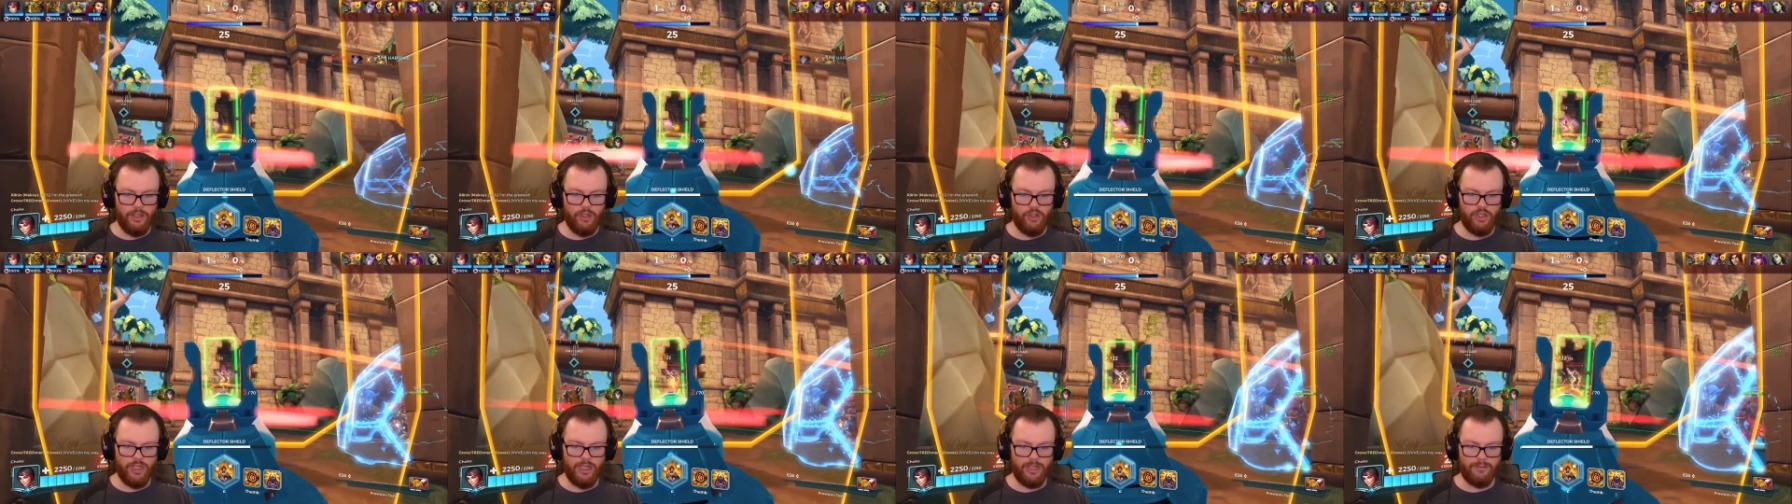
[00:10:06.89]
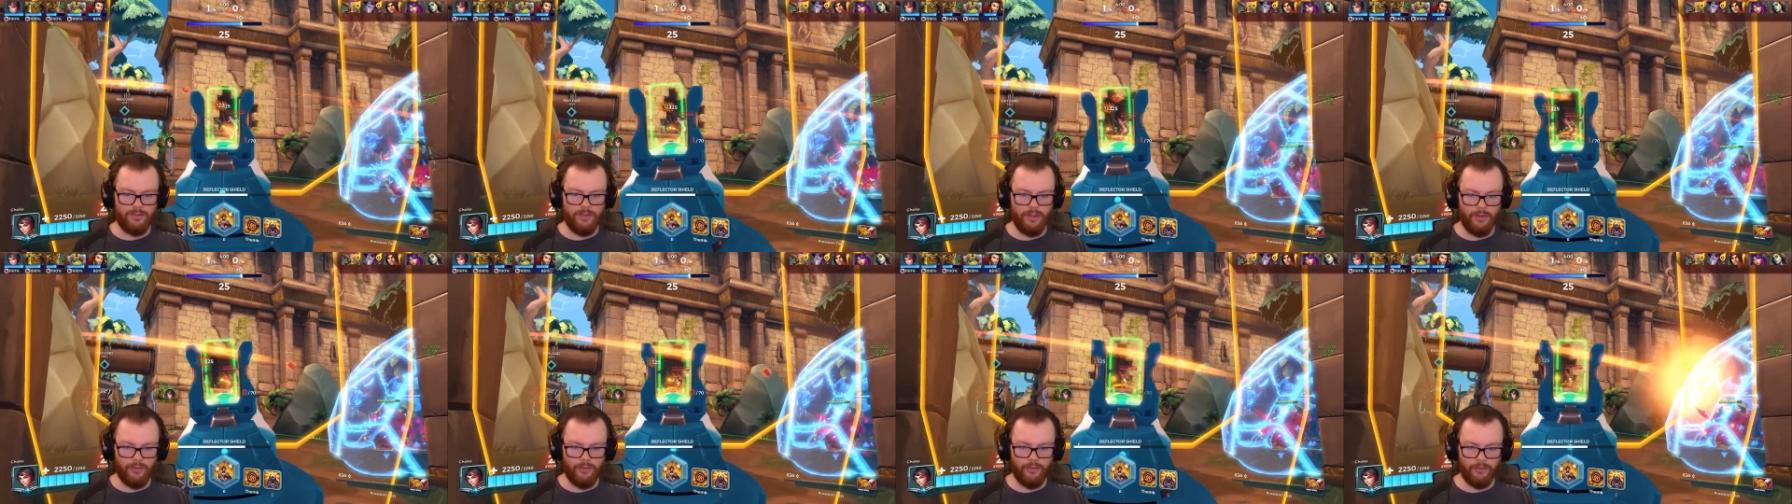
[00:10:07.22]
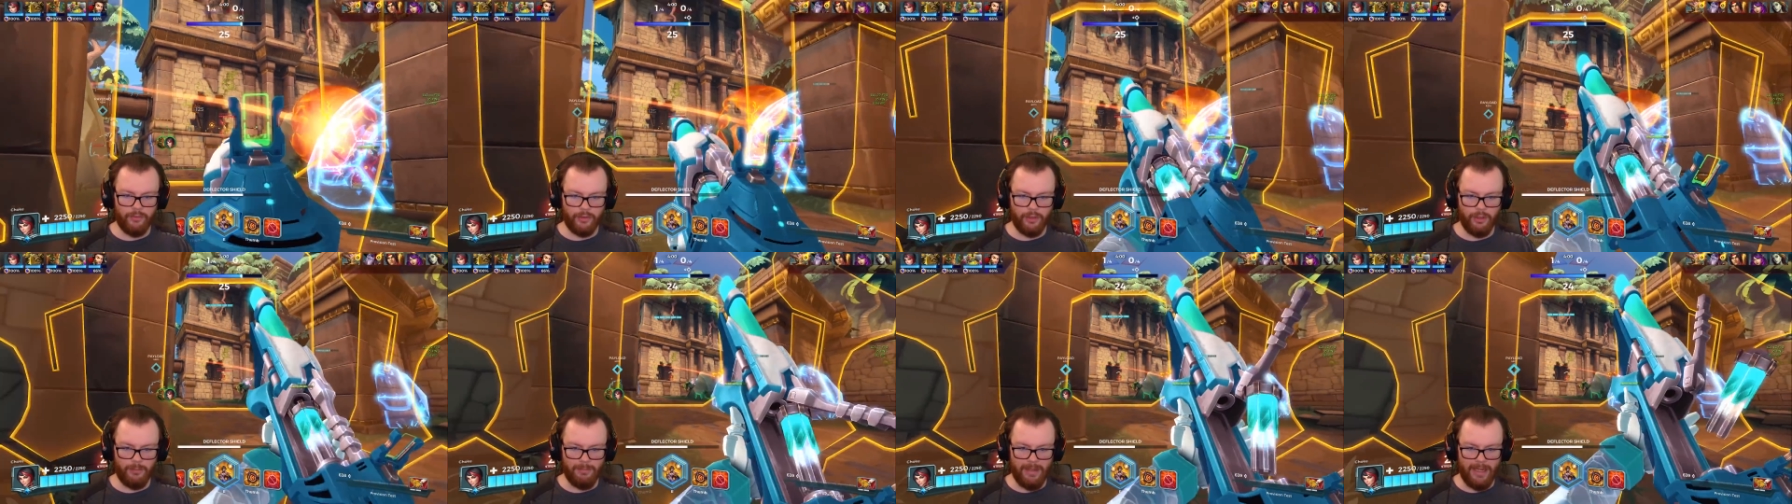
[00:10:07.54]
Jag Falls is
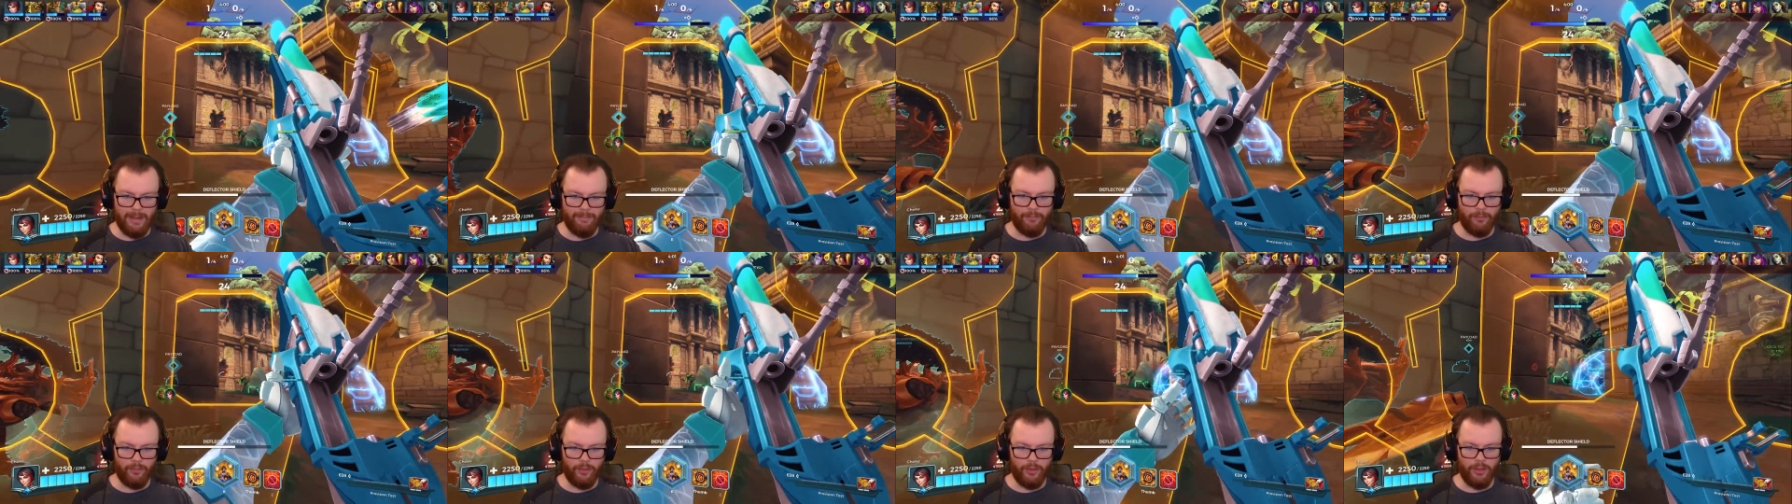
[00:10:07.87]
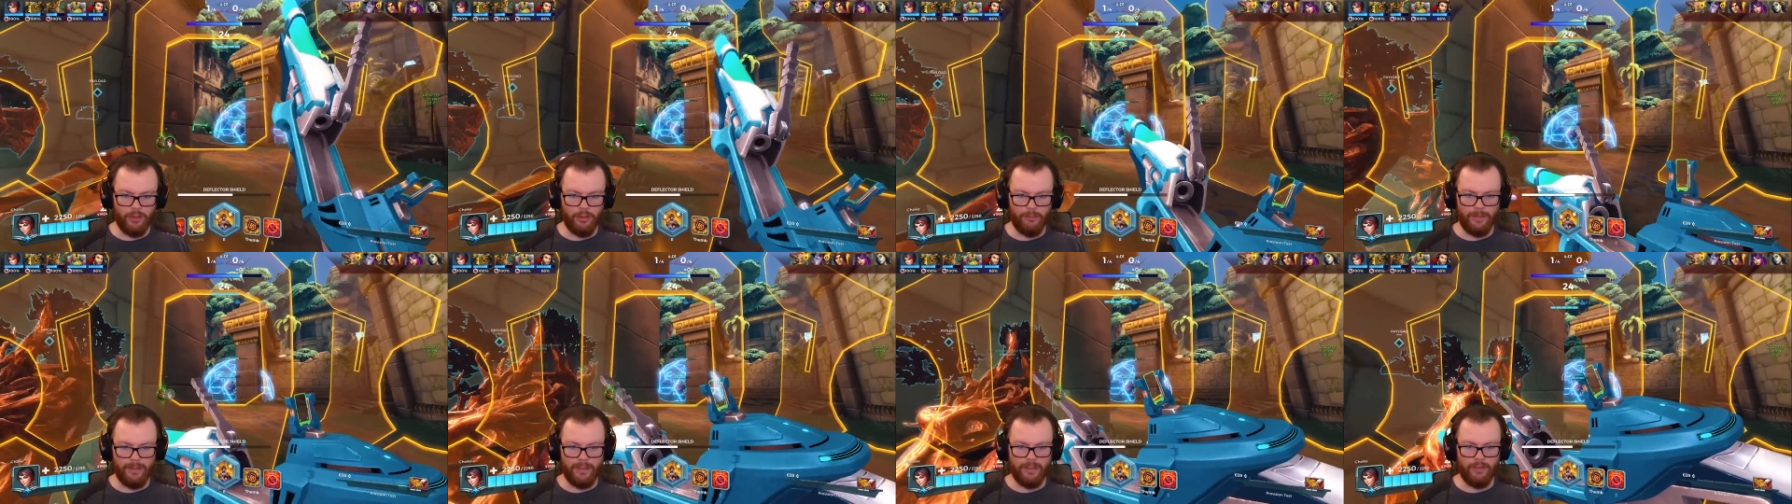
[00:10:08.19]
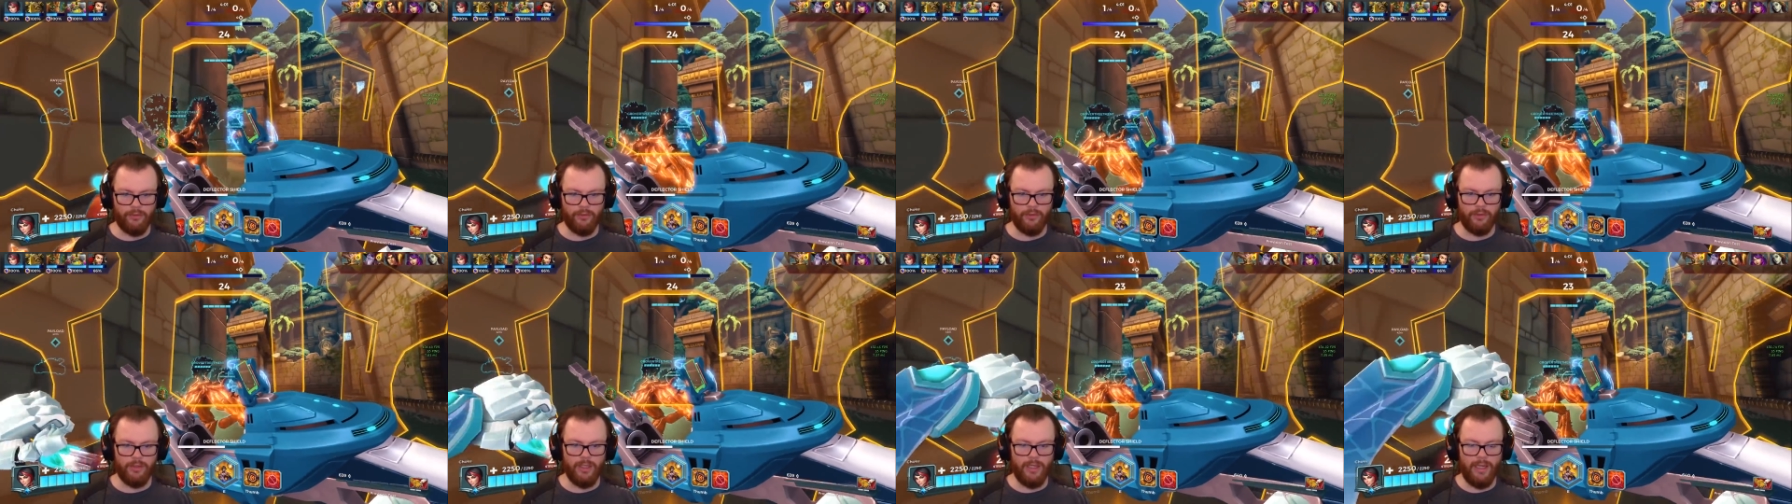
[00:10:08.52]
a good map for an hour
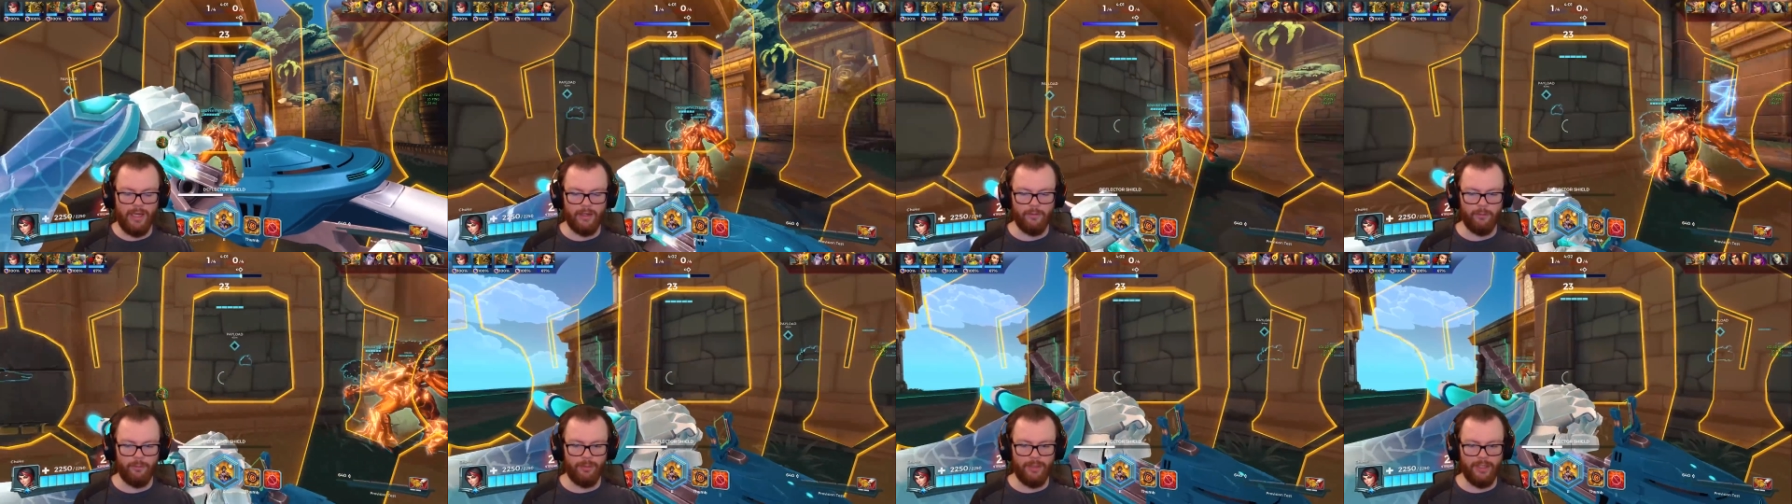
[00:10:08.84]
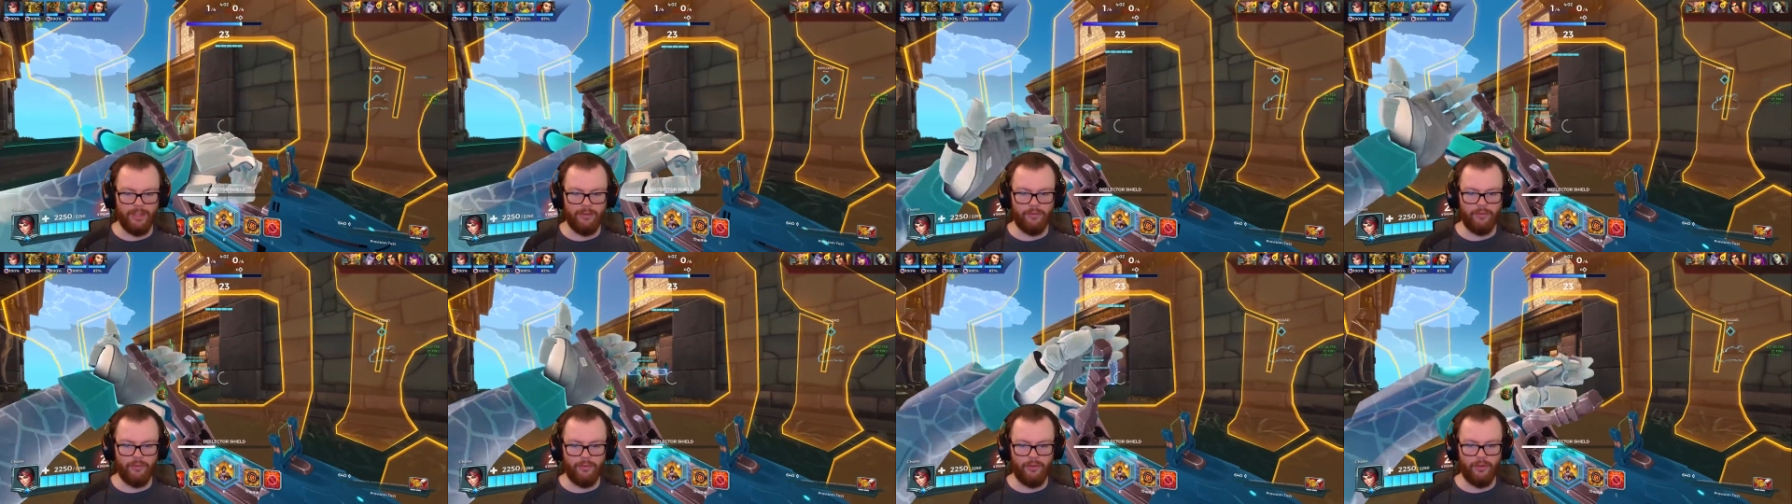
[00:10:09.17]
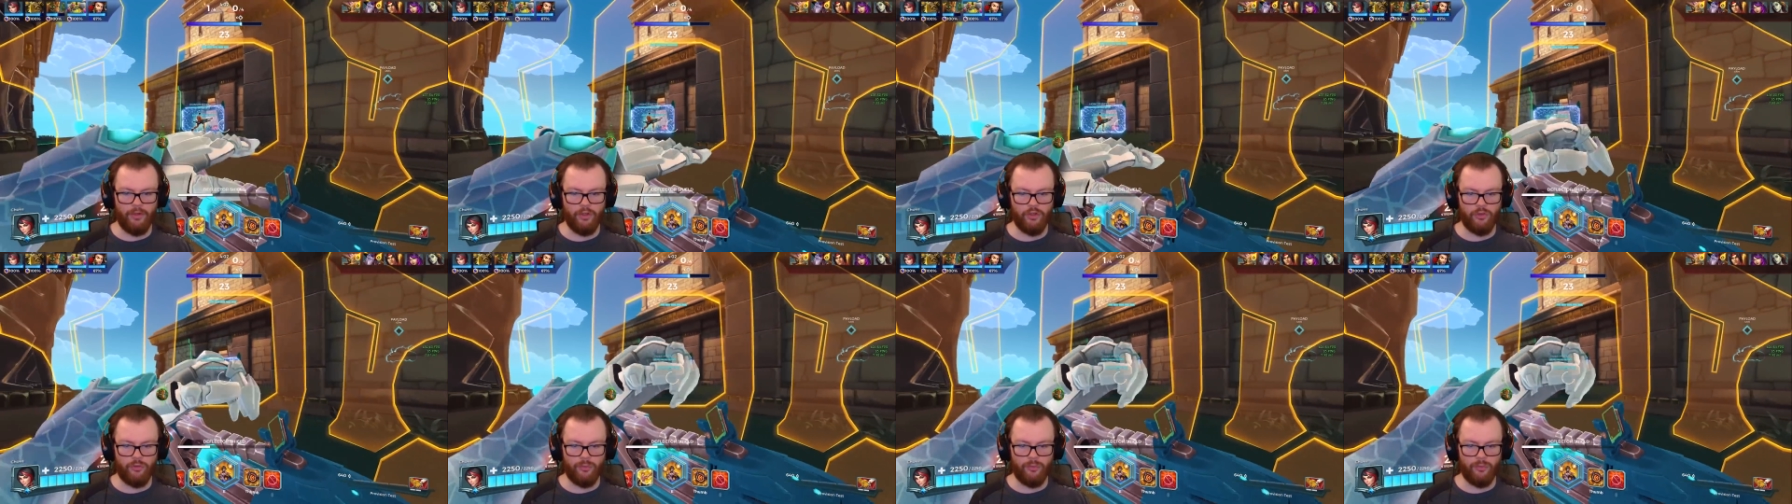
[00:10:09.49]
because a lot of places you can